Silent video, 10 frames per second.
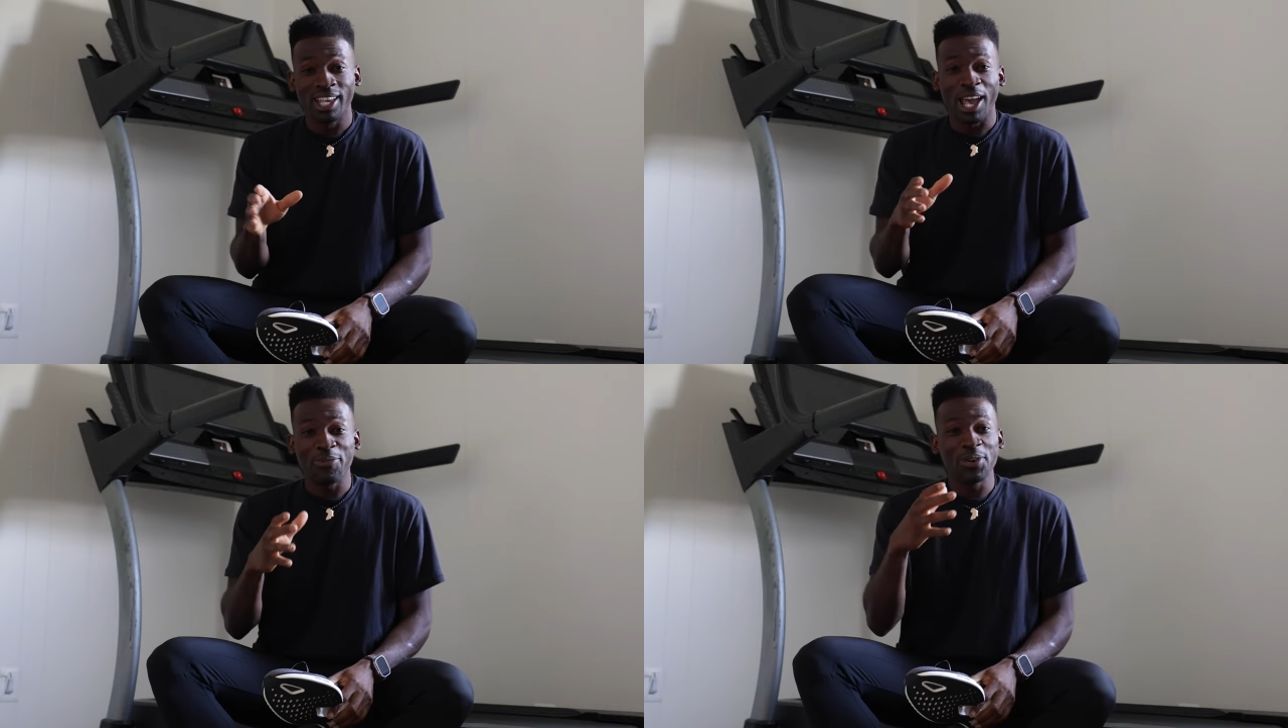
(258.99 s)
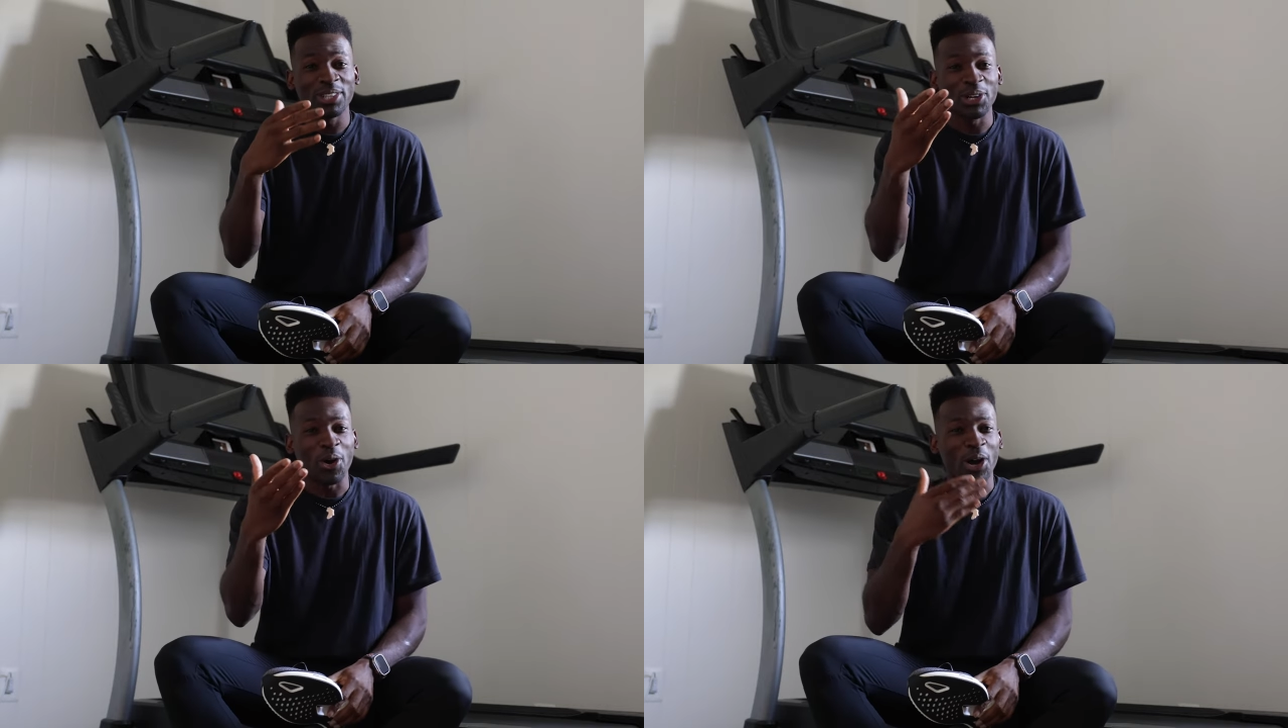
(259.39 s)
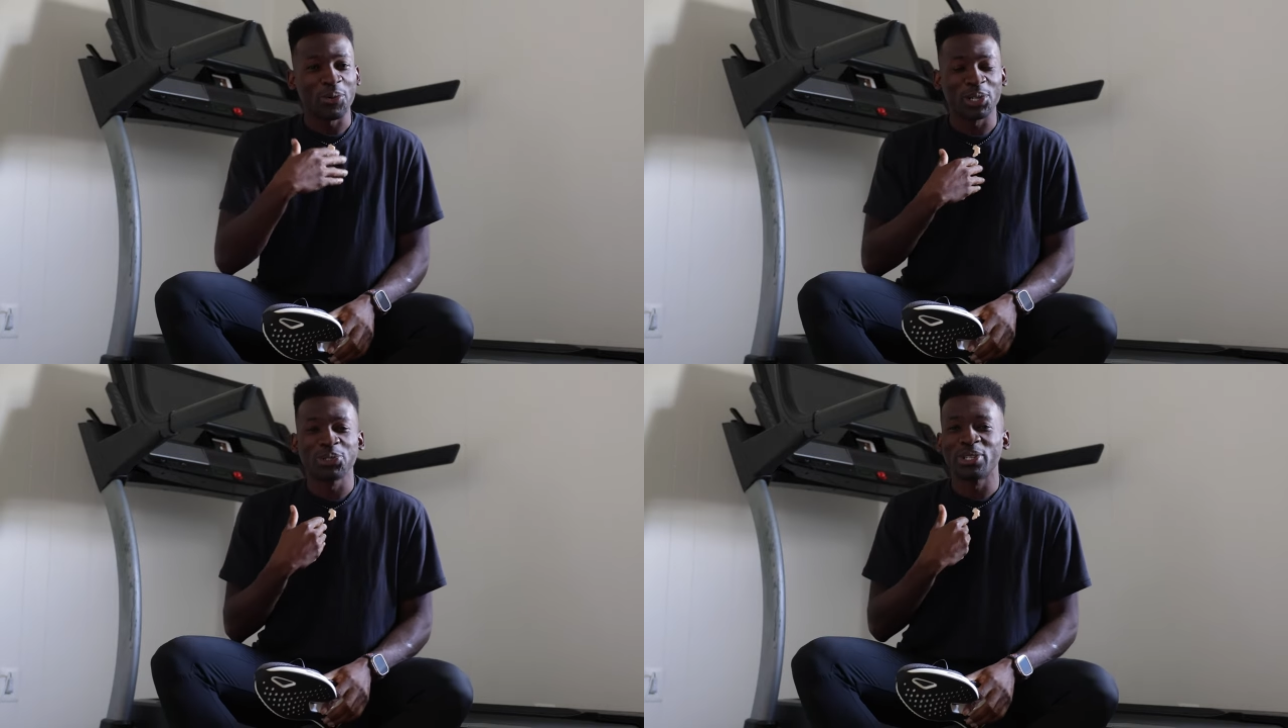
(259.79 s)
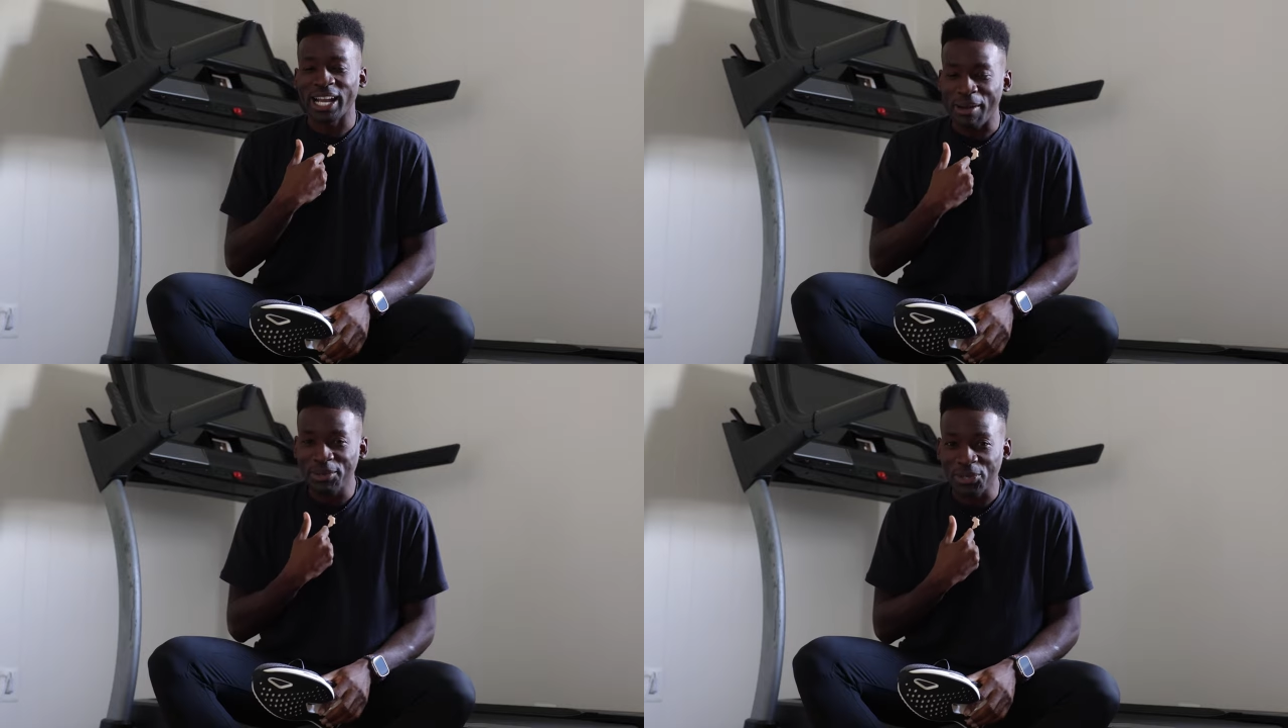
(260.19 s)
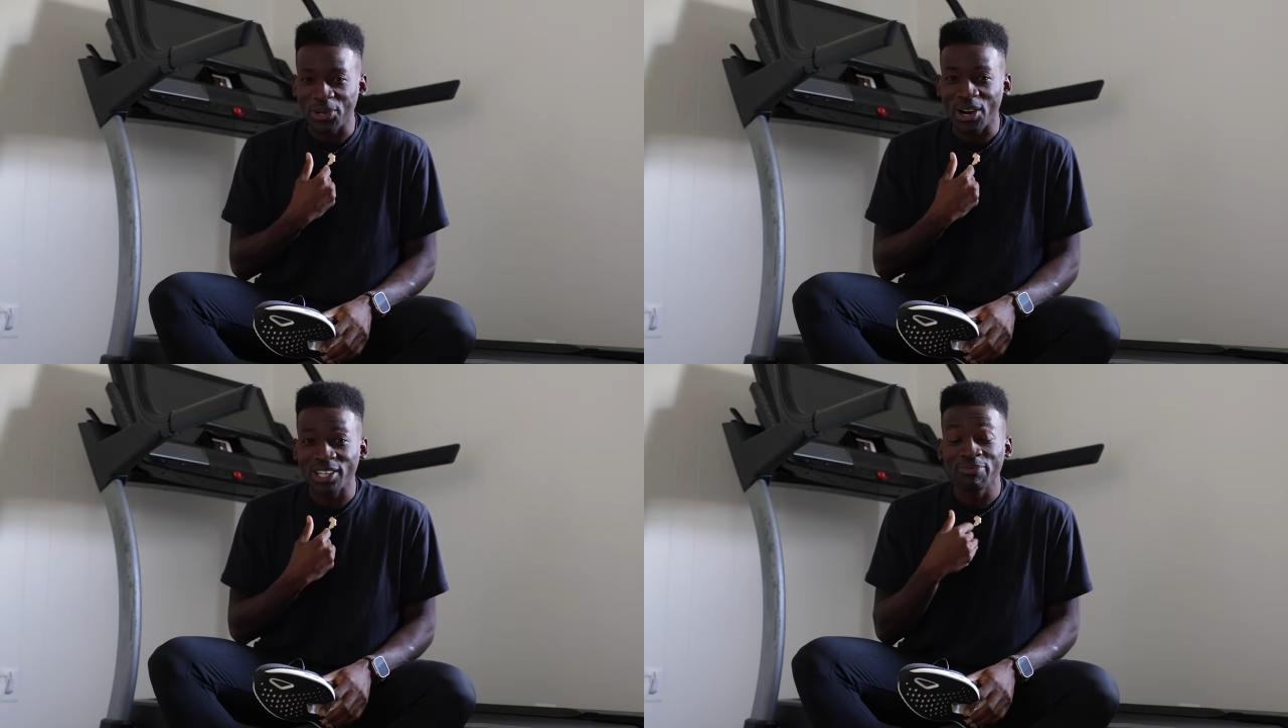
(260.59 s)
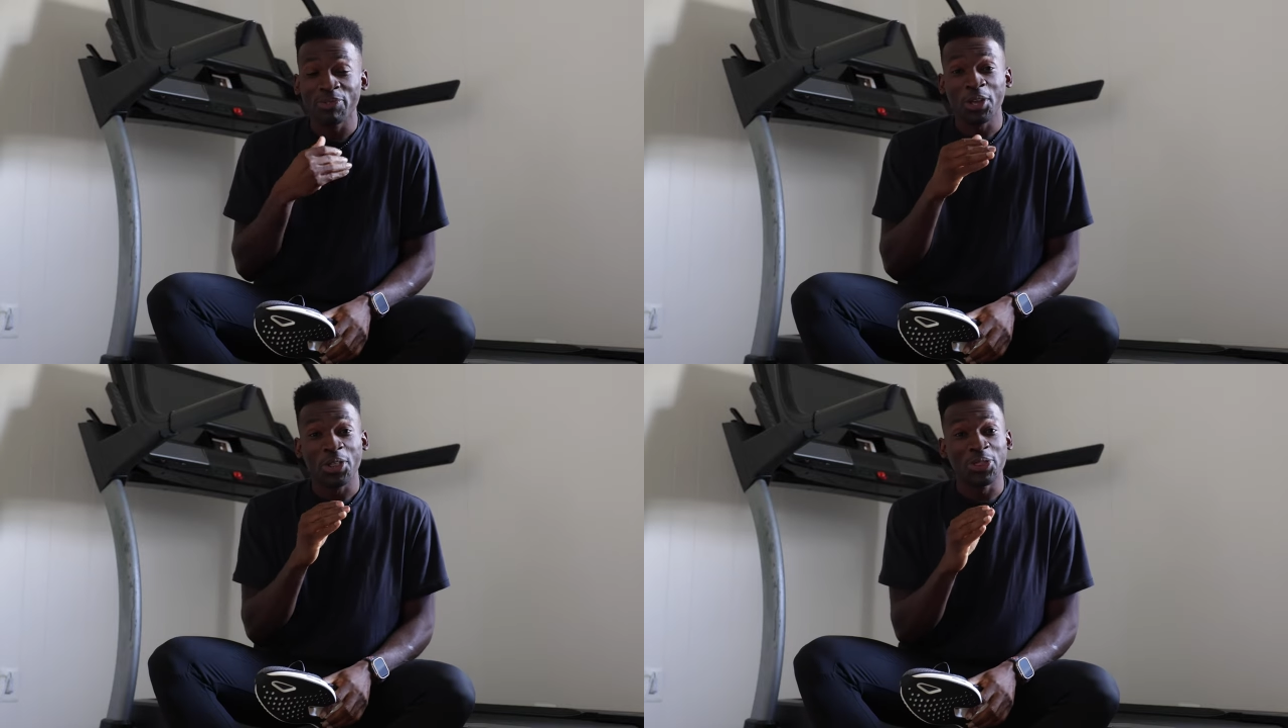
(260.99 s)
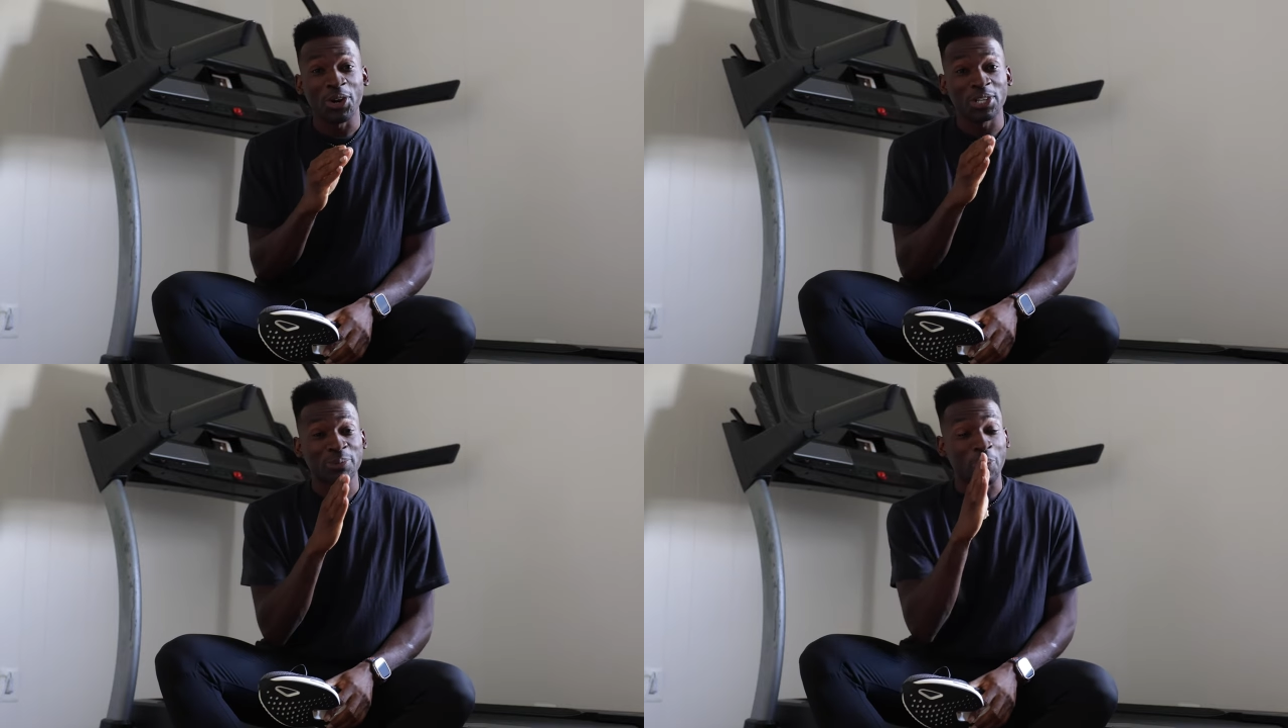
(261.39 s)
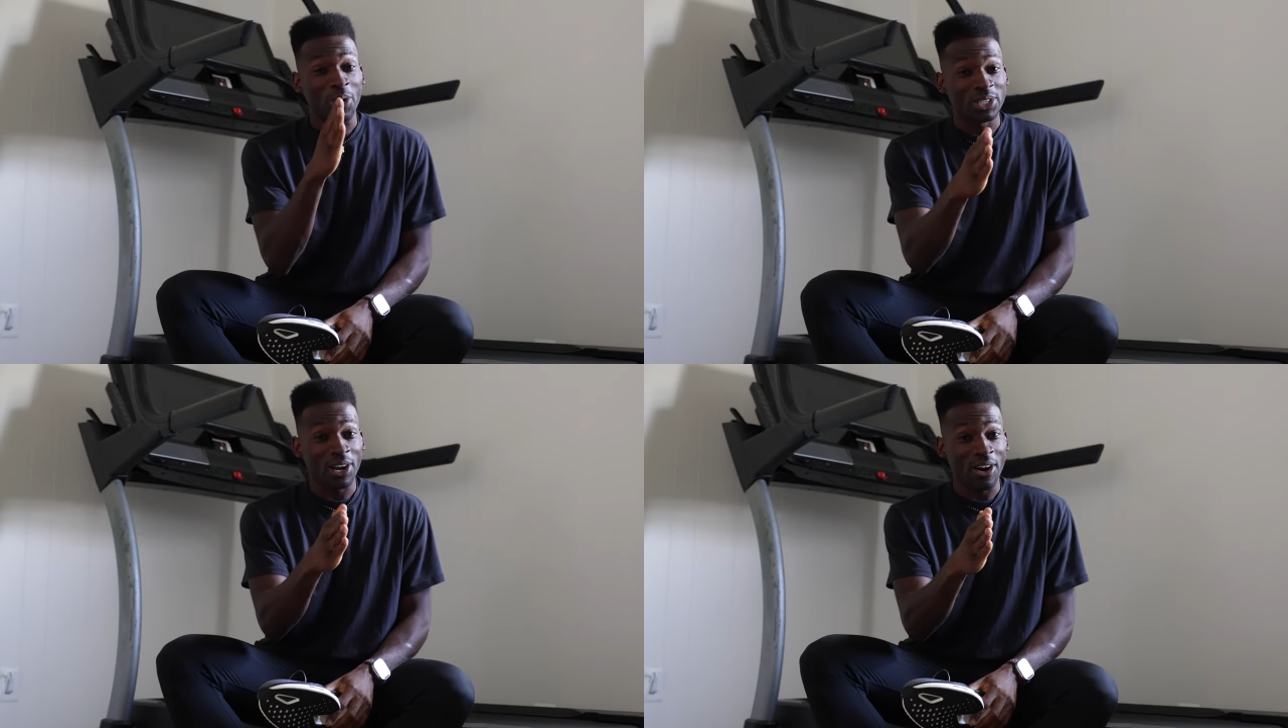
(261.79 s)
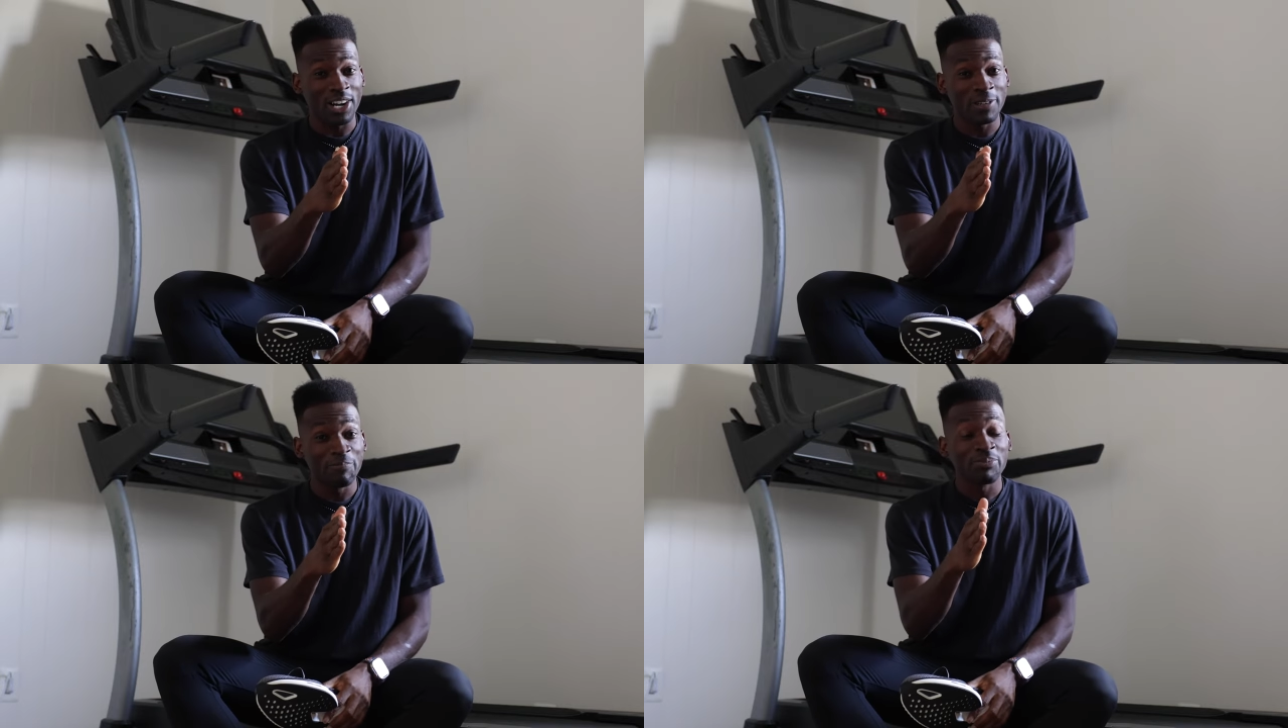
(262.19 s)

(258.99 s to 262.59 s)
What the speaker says: If you're in the car world too, like I'm into cars, there are sports cars